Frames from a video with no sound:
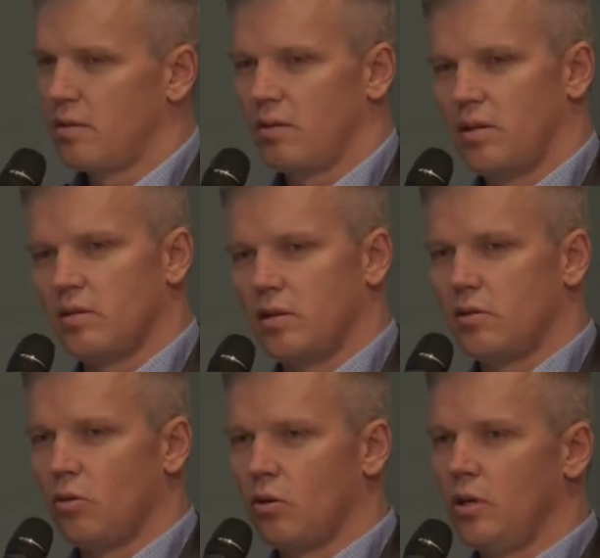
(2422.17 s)

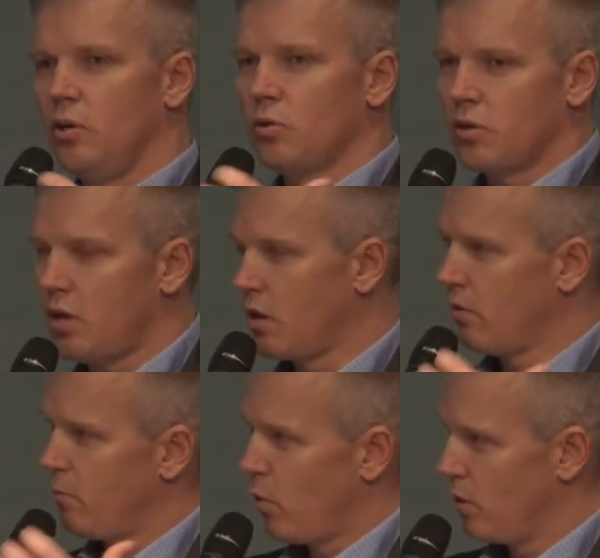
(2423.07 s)
it's your own
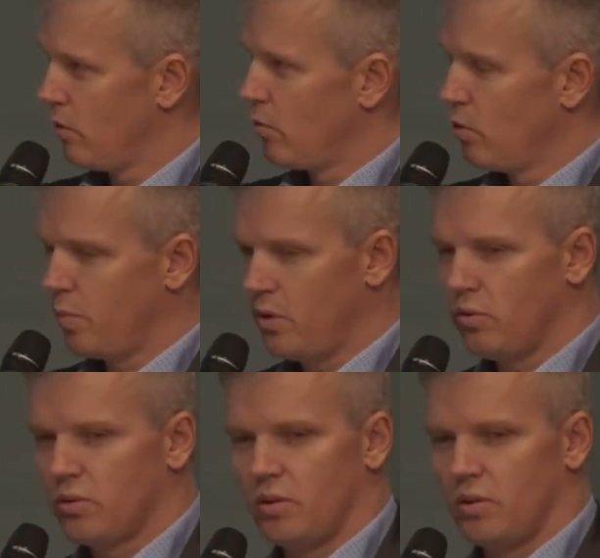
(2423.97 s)
startup world of UPU.